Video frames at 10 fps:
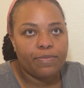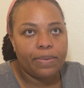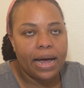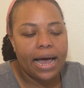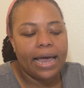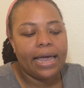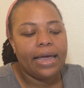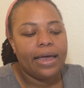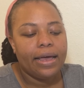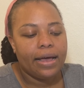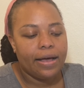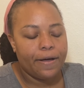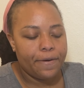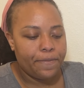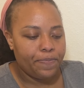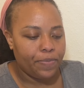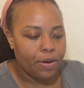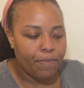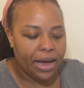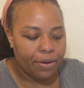by
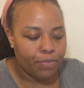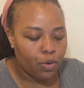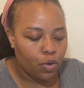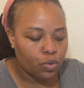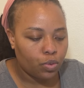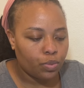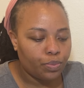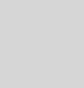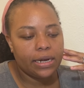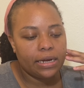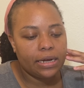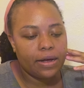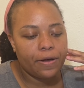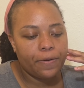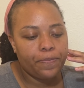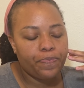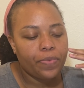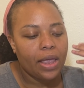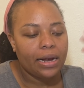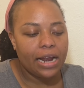Boku. We
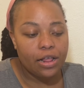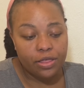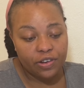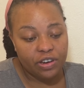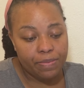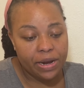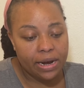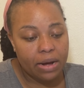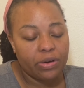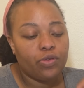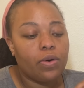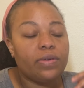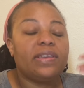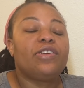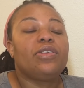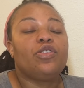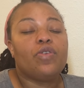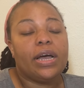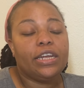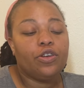learn the German language whilst
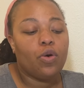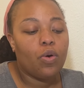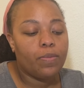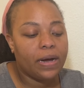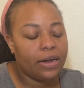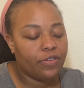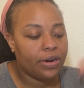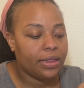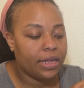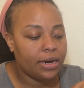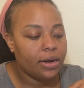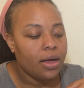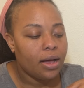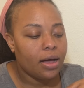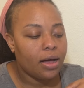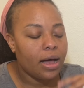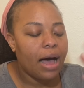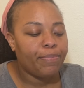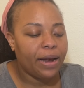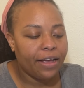you are in your home country, and then
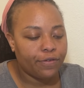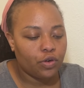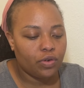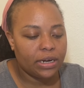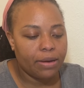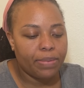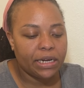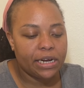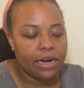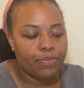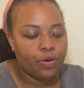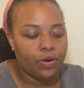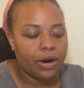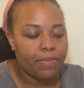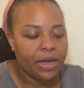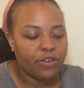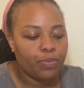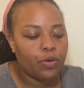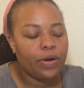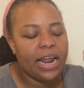apply for doing a bachelor program
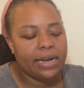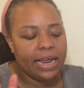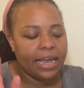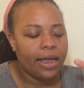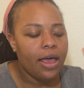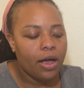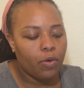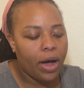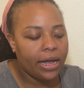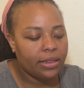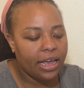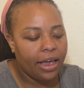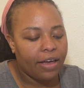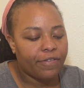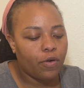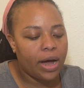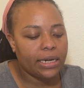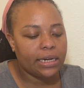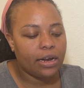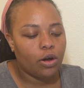at Boku. And they have
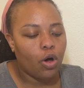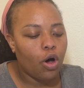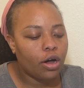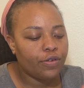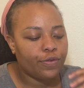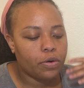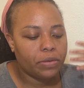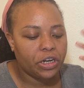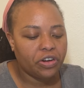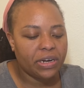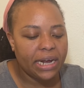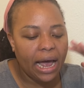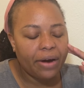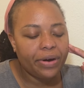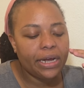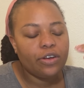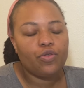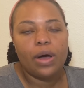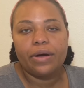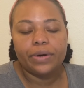quite a lot, from engineering
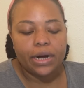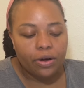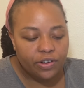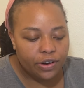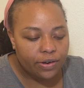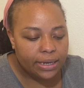to agricultural